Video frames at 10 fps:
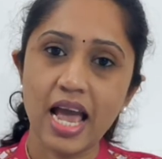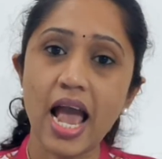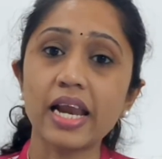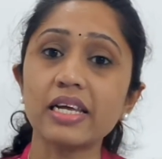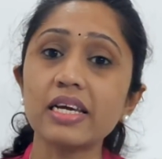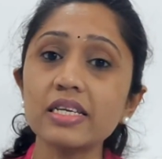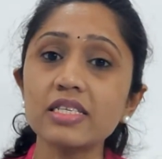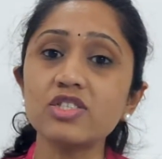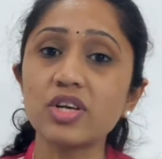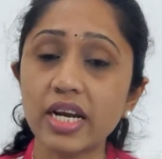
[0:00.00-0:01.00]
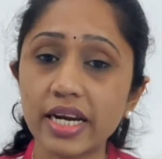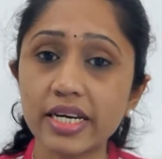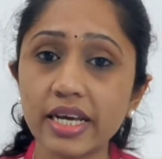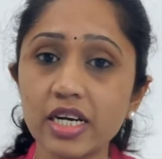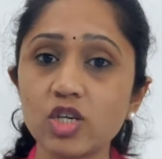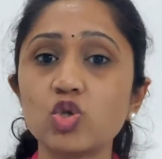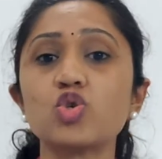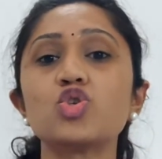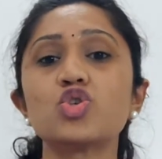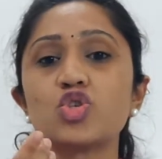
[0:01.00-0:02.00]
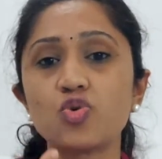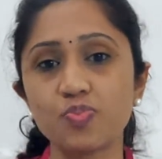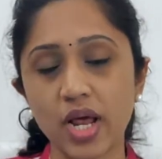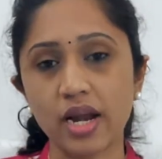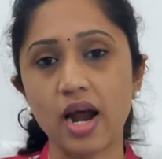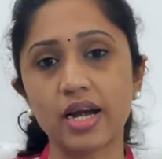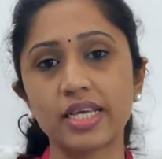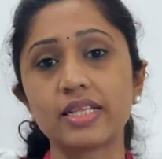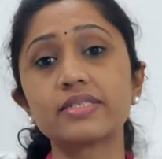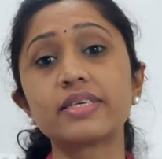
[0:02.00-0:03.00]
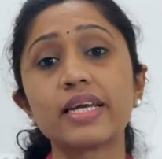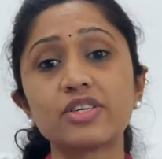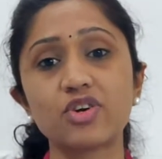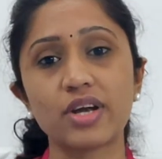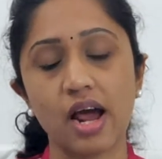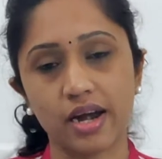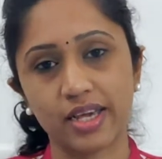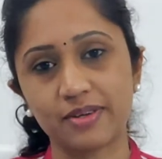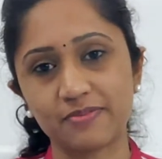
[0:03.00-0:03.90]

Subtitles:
And it is related to Sushumna Nadi, the central Nadi.